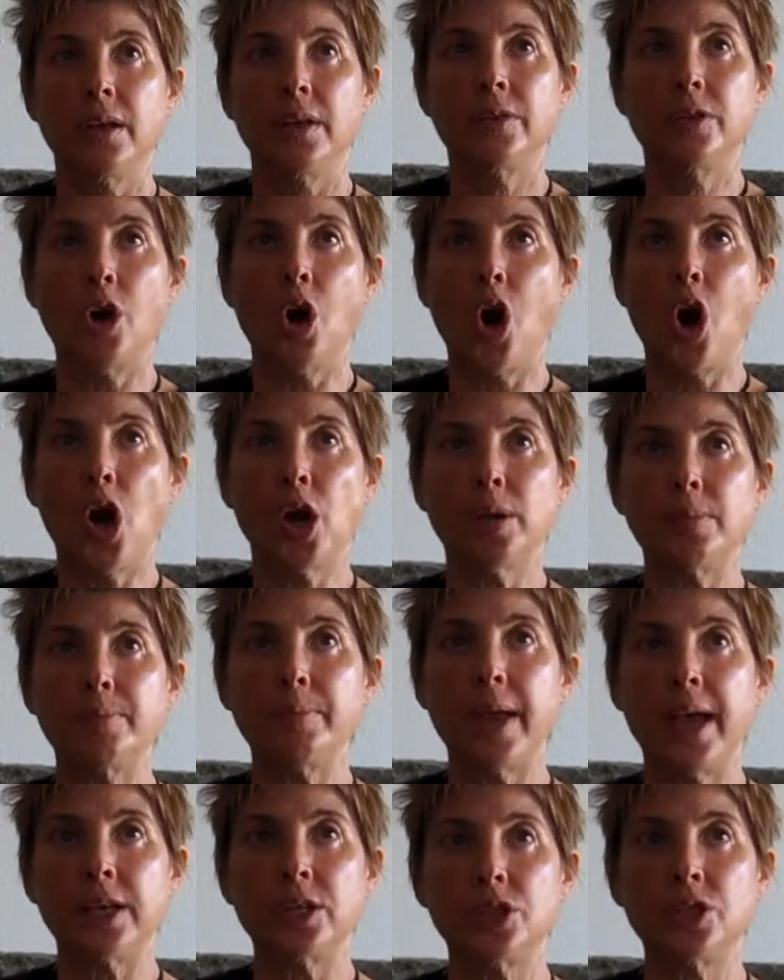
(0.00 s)
The art
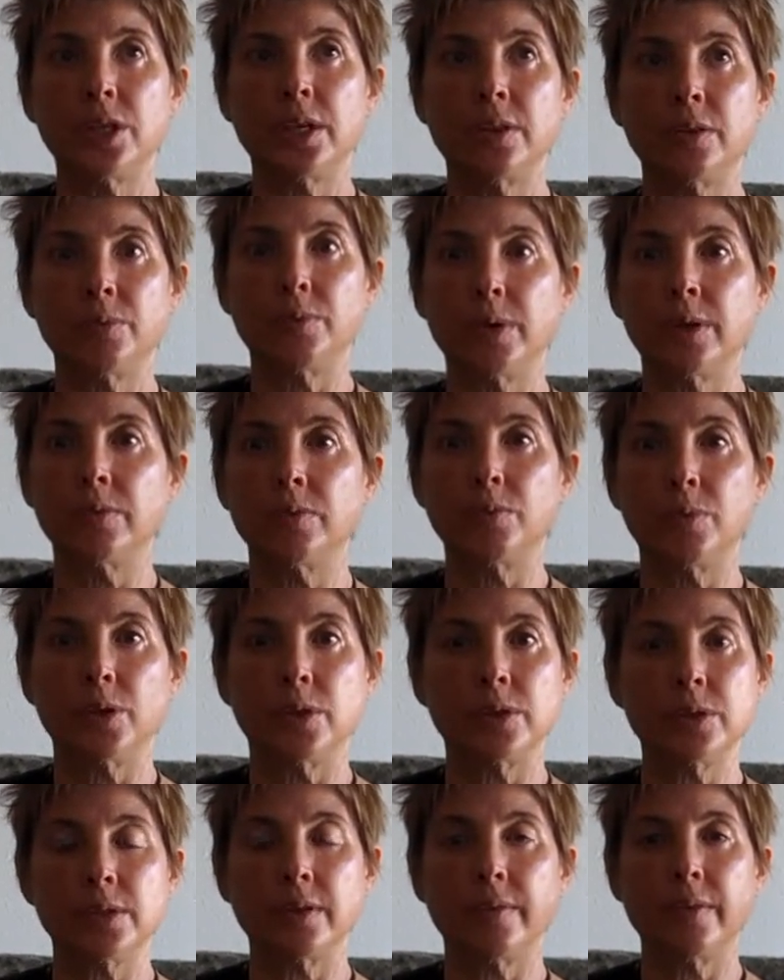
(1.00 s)
matching the written
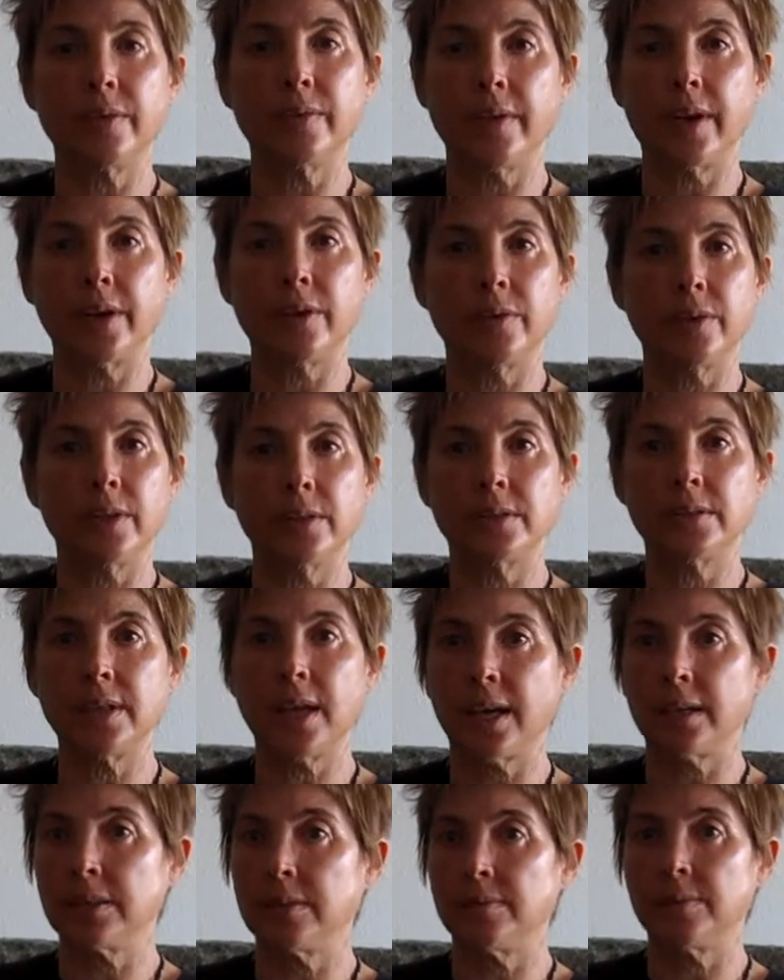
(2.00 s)
words of the veterans,
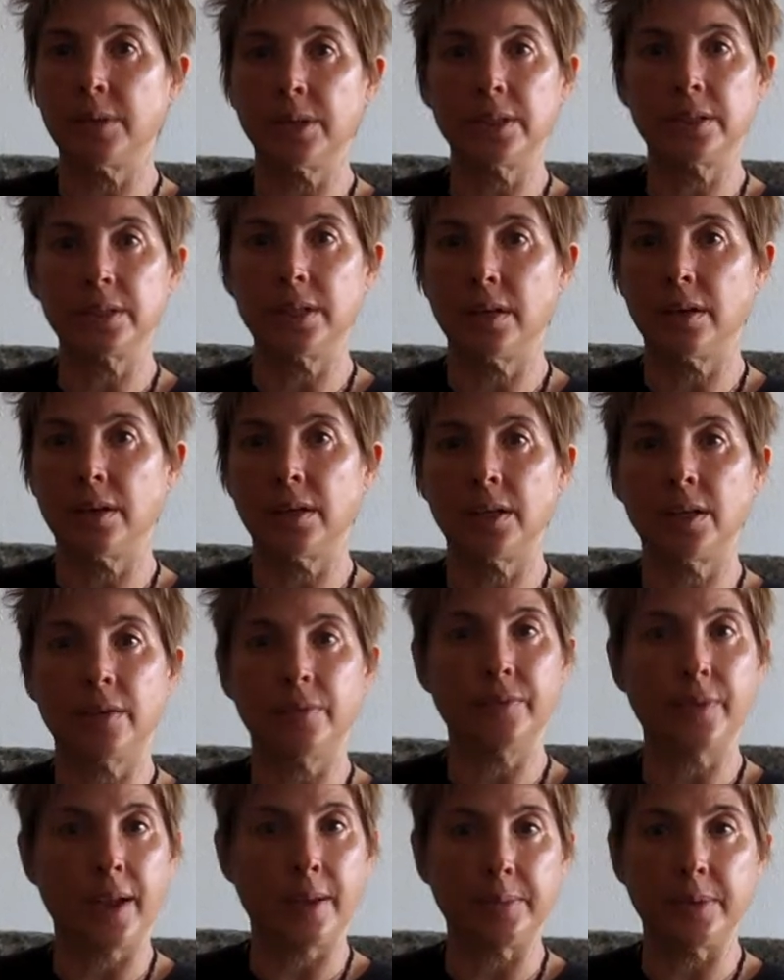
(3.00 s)
active military, or
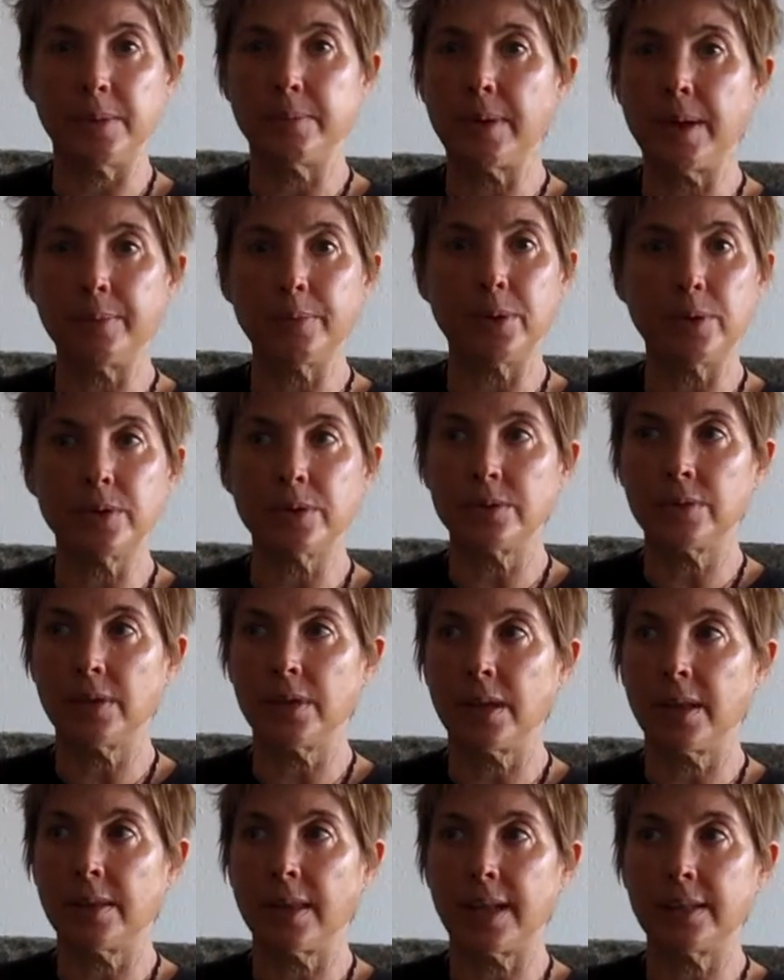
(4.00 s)
family members.
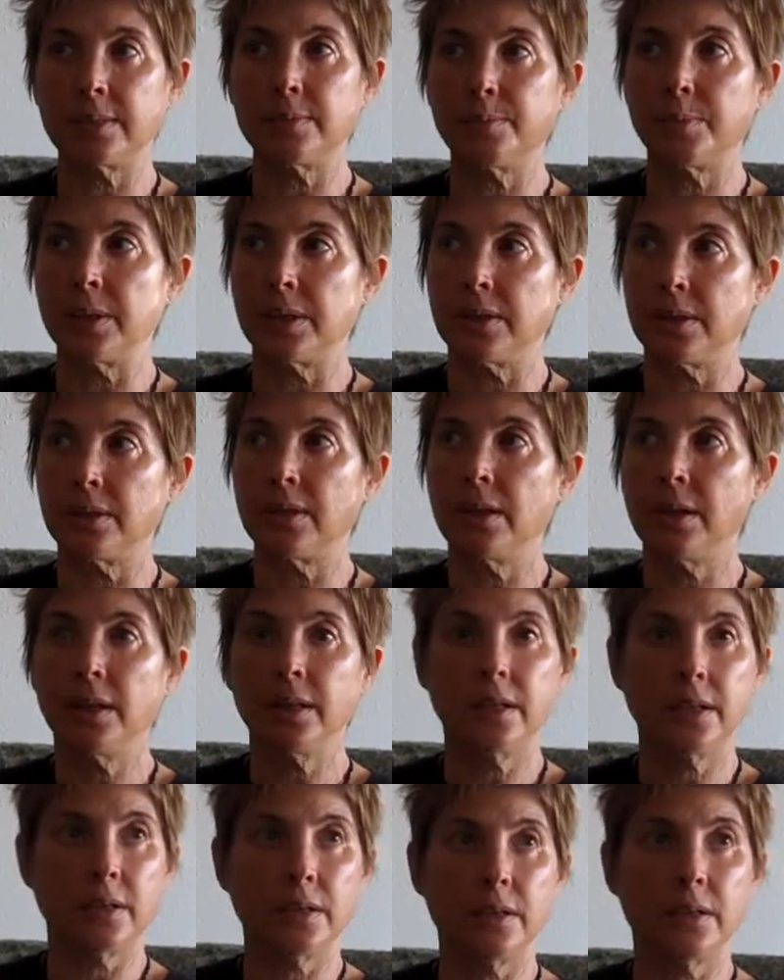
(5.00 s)
That's been
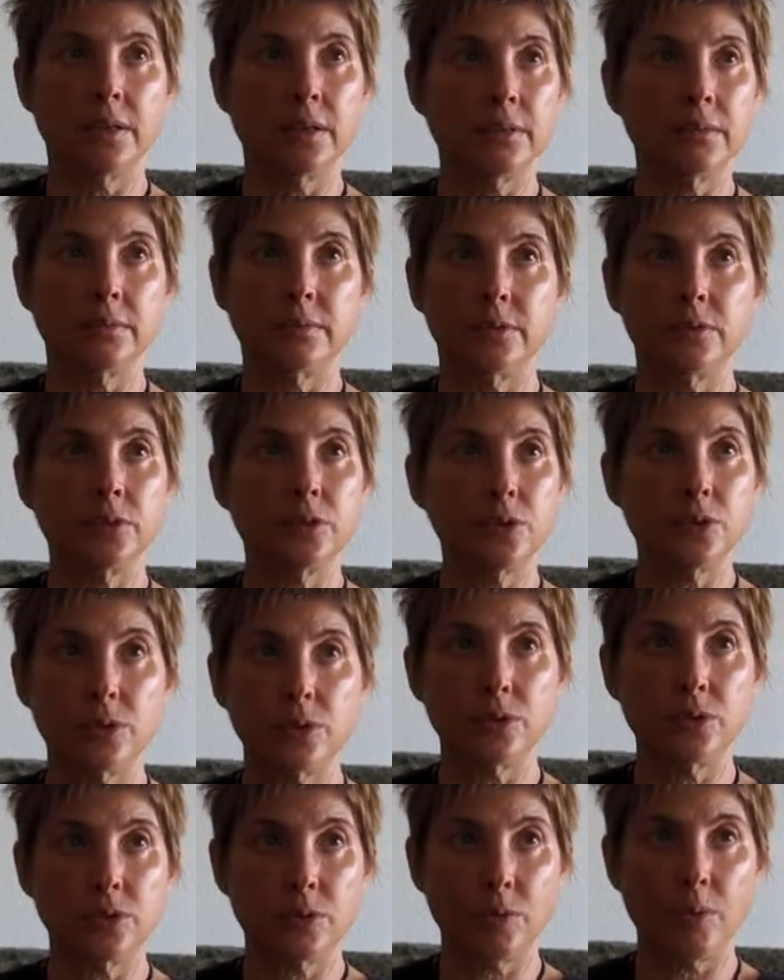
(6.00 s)
here
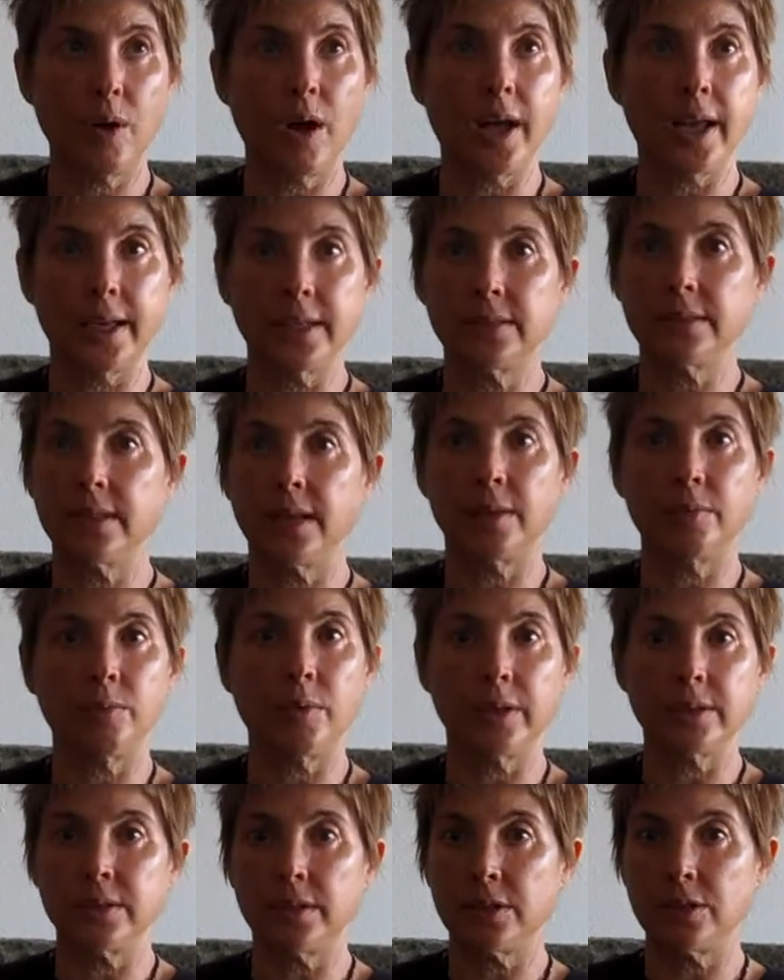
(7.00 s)
twice, and
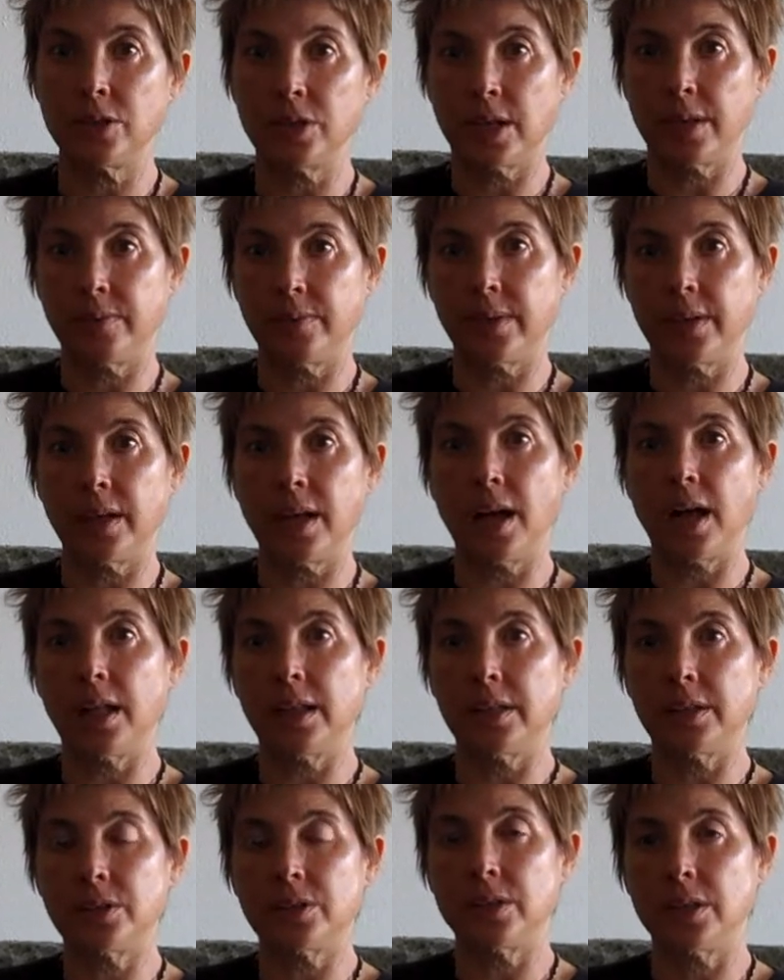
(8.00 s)
once at Chaffey
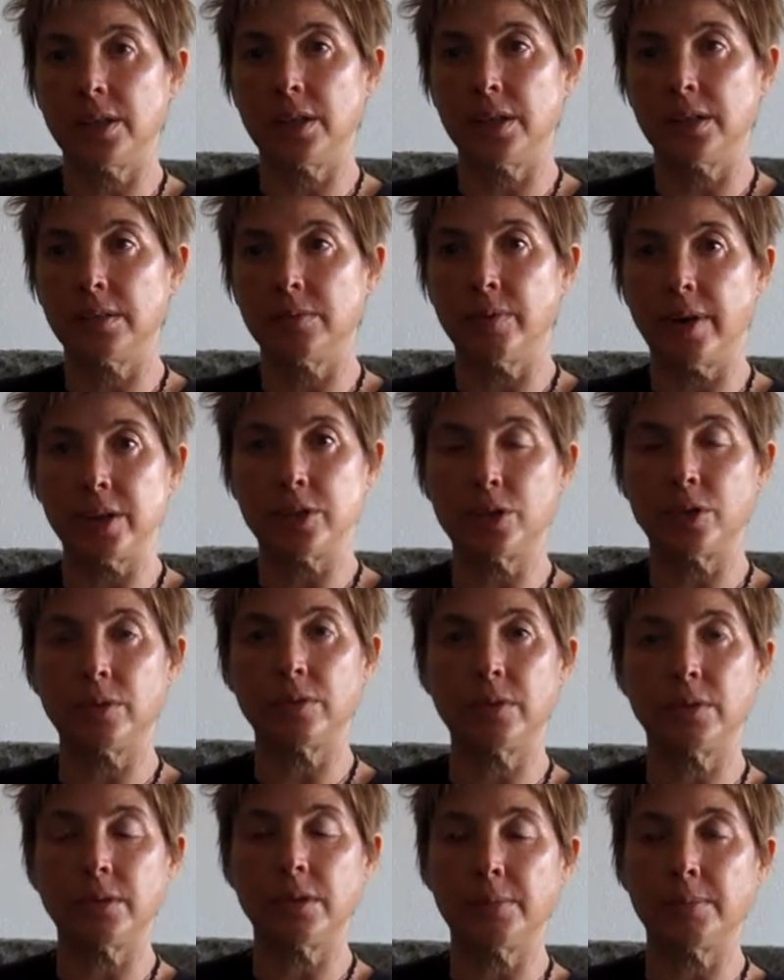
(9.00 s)
College in Rancho
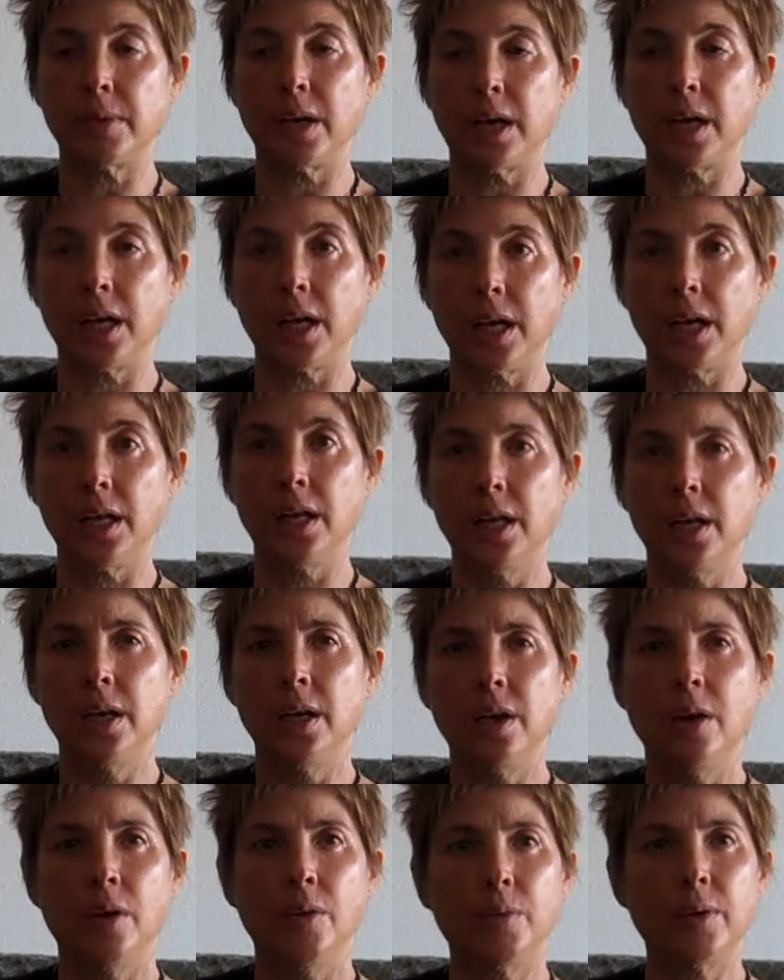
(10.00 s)
Cucamonga.
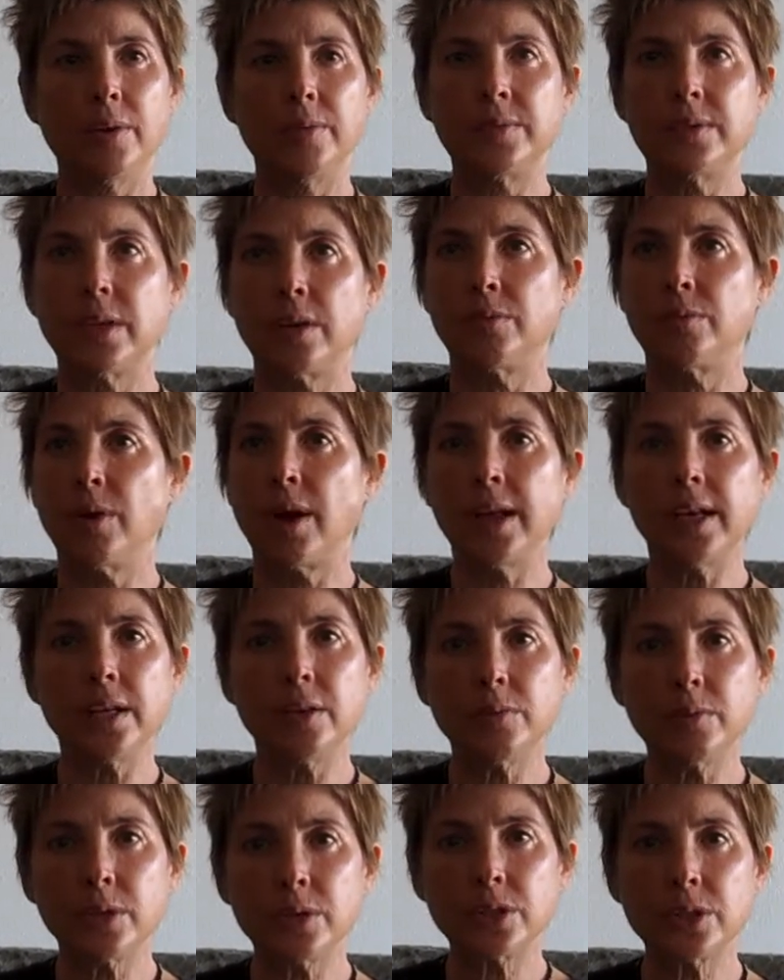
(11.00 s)
We've done writing
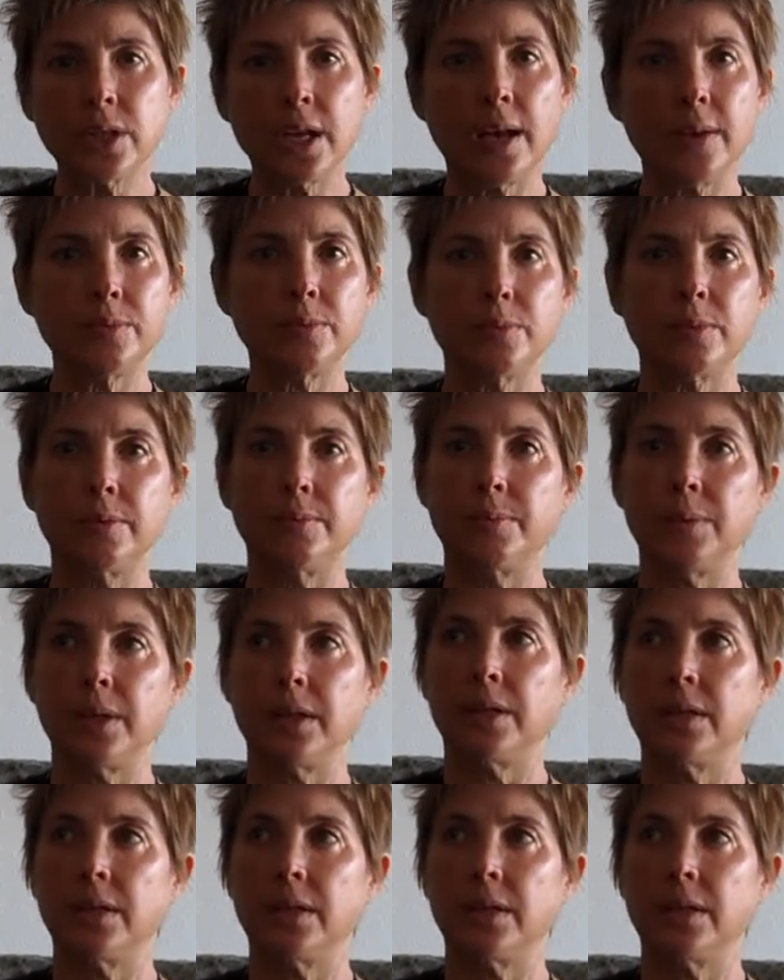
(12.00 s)
workshops. We've